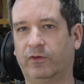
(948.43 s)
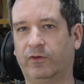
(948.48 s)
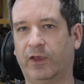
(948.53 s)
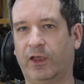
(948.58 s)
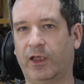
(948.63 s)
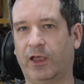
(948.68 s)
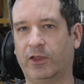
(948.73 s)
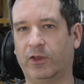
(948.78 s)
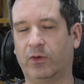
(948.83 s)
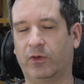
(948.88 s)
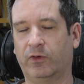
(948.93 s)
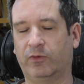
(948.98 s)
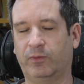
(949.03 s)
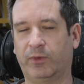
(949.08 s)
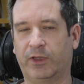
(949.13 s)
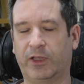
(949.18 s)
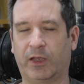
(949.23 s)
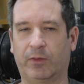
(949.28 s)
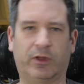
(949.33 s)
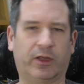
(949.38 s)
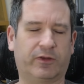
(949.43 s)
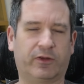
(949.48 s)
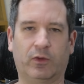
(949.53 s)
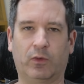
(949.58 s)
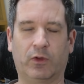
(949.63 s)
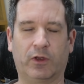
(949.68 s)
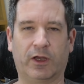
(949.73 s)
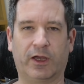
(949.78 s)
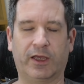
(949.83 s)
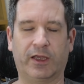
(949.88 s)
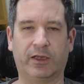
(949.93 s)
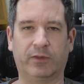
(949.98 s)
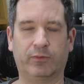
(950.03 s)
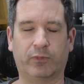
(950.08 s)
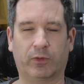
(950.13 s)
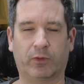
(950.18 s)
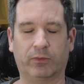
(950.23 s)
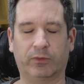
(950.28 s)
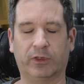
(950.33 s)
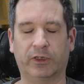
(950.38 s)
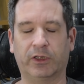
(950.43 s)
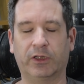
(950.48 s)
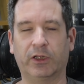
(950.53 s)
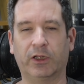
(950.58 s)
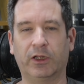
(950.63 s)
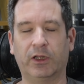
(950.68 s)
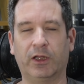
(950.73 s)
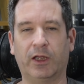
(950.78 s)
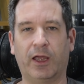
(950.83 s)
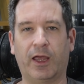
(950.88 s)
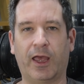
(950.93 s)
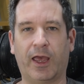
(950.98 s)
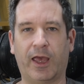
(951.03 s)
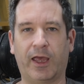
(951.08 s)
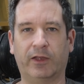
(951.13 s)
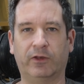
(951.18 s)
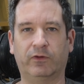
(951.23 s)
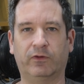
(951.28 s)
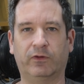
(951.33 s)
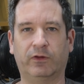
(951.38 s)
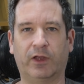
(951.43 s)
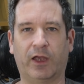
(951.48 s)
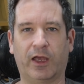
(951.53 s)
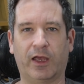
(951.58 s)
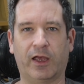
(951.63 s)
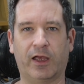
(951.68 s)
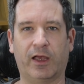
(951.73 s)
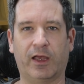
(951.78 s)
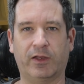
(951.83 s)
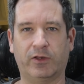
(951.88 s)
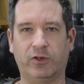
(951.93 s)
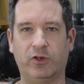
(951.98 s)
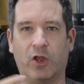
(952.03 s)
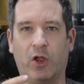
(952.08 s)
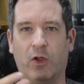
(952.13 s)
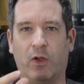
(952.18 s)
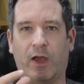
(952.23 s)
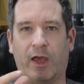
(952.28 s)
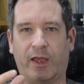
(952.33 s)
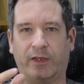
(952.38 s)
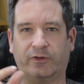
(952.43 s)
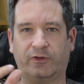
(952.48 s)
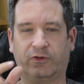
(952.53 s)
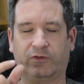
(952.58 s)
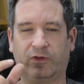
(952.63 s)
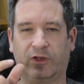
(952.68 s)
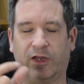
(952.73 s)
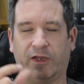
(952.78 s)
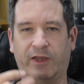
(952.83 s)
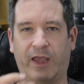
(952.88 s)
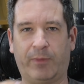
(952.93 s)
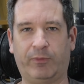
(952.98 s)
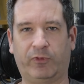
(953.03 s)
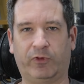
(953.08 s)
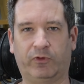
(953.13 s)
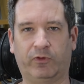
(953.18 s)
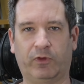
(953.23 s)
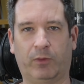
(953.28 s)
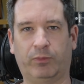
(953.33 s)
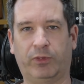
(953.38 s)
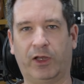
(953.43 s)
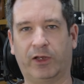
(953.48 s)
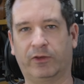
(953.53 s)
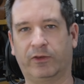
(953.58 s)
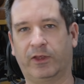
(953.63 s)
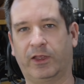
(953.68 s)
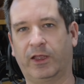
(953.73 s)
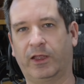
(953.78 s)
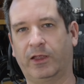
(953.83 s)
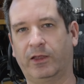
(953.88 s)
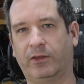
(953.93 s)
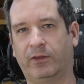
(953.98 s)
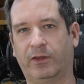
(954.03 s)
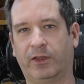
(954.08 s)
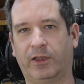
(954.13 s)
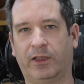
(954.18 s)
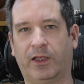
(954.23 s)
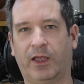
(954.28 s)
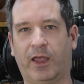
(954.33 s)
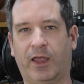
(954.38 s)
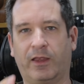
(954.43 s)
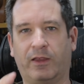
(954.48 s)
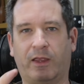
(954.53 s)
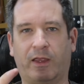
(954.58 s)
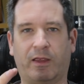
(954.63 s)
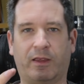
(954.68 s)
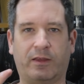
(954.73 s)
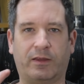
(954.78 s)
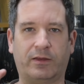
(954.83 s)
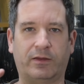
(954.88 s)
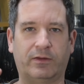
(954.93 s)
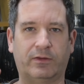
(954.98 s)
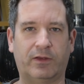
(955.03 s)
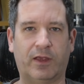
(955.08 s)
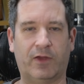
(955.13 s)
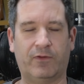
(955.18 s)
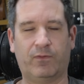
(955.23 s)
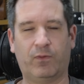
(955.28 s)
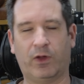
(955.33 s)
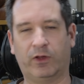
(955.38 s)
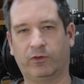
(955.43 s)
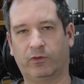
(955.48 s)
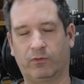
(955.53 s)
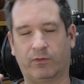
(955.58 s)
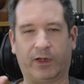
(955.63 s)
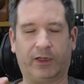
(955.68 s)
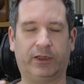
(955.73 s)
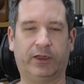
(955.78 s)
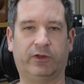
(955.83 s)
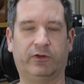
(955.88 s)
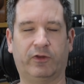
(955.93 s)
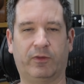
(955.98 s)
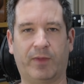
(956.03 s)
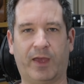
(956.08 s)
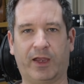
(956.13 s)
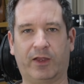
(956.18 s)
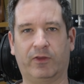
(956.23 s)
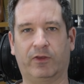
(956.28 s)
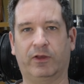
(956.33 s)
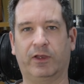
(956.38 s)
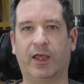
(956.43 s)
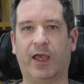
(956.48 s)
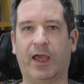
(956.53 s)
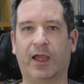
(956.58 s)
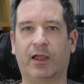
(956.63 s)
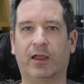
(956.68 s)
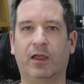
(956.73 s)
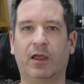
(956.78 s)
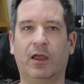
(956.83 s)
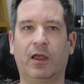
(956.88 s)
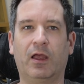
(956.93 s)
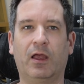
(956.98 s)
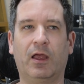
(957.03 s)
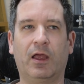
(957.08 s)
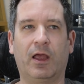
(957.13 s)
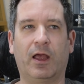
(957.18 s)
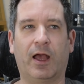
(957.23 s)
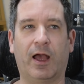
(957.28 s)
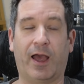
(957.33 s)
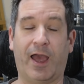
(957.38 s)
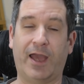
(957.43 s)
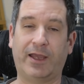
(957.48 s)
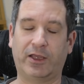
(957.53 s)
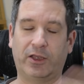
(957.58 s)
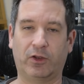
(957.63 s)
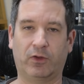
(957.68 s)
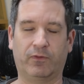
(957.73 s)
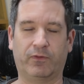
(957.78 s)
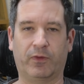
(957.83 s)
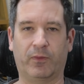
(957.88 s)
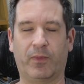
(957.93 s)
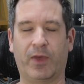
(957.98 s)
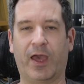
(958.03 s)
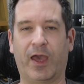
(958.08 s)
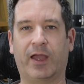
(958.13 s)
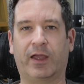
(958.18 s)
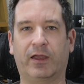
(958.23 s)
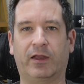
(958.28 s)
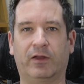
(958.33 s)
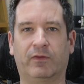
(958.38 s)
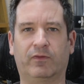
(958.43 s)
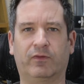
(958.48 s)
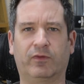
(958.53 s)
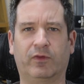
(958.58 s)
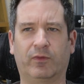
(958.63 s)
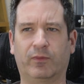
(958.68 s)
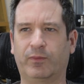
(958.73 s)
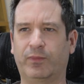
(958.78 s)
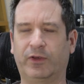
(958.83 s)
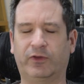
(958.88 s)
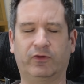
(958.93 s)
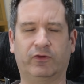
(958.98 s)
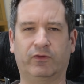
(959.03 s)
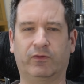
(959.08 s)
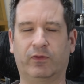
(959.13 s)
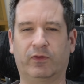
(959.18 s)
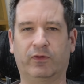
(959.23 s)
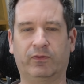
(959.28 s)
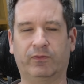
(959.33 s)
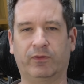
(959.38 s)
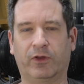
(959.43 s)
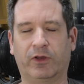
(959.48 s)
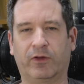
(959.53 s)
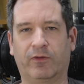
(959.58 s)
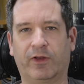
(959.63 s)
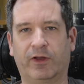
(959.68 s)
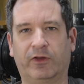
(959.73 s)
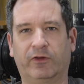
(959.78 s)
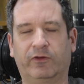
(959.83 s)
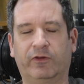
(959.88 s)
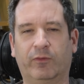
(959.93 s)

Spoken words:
say a USB cable like the iSurviveD probably, and just an adapter. So I plugged the F1 directly into the back of the DAC, hanging off the back. And there are pictures of this floating around